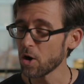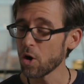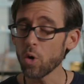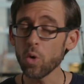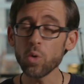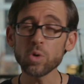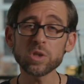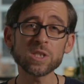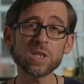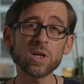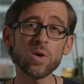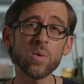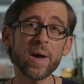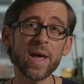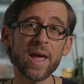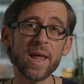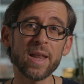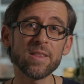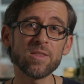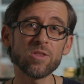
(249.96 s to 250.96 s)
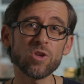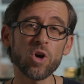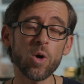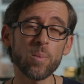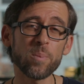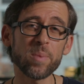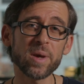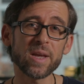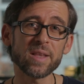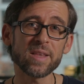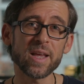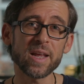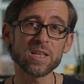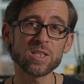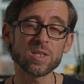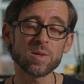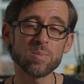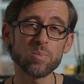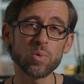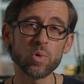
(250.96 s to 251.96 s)
Also, a topic that
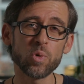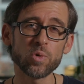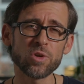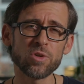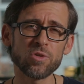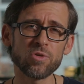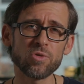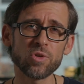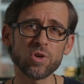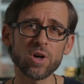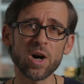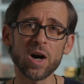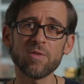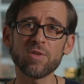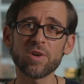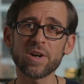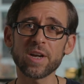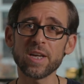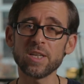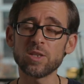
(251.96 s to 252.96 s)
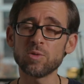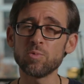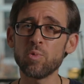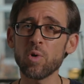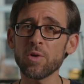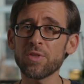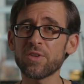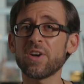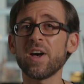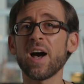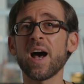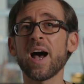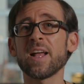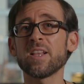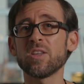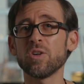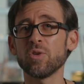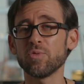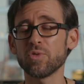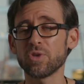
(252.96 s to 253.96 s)
is important to cover is what
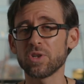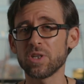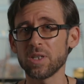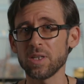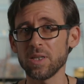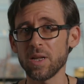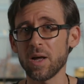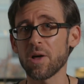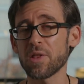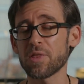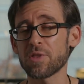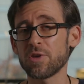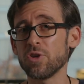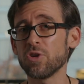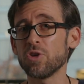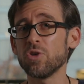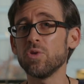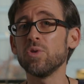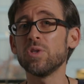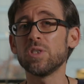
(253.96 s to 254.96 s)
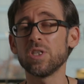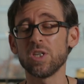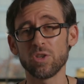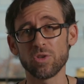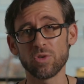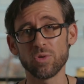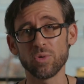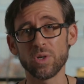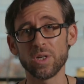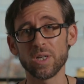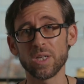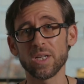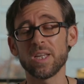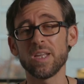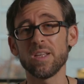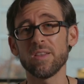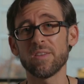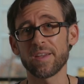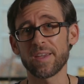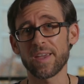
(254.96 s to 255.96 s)
kind of cloth you're using to
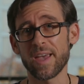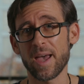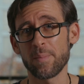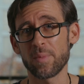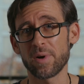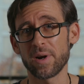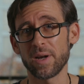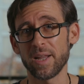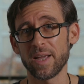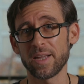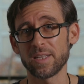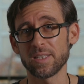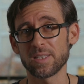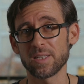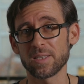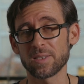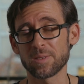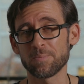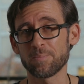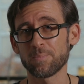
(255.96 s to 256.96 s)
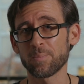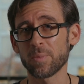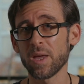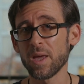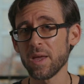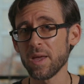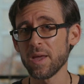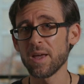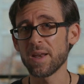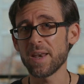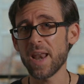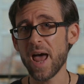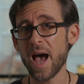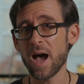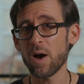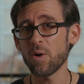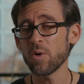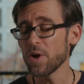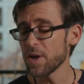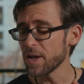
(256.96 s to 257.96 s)
clean the camera lenses.
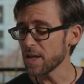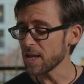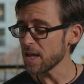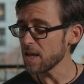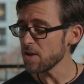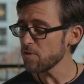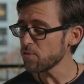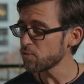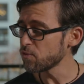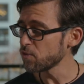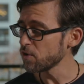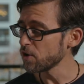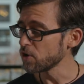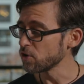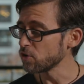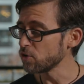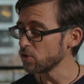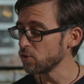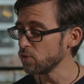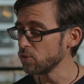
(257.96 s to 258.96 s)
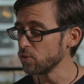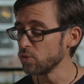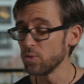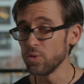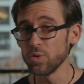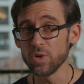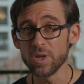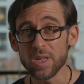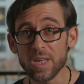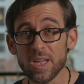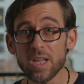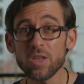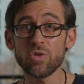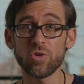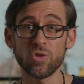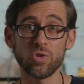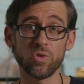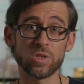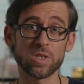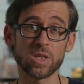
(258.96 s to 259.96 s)
Now, if you need
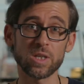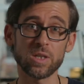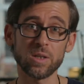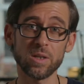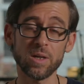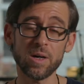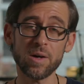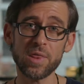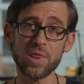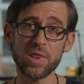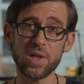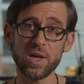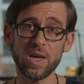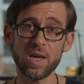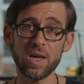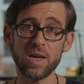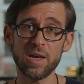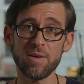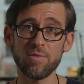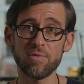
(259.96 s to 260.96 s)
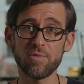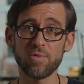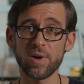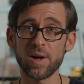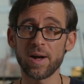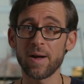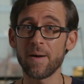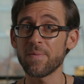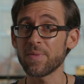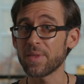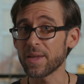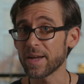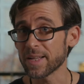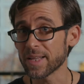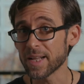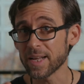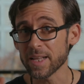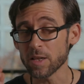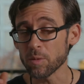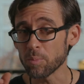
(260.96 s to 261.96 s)
to use a cloth, if the
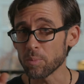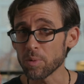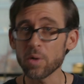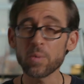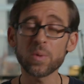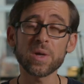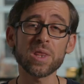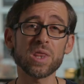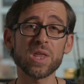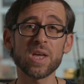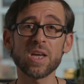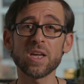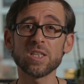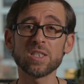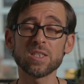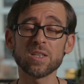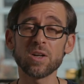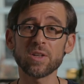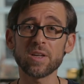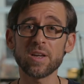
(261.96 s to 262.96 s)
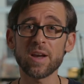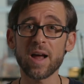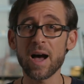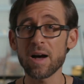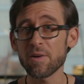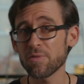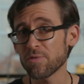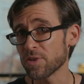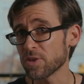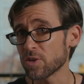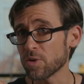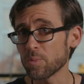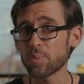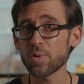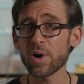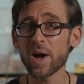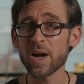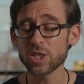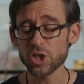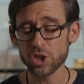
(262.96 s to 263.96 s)
little blowy thing is not enough and the
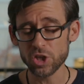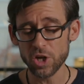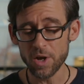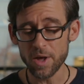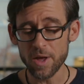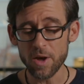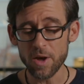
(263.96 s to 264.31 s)
brush,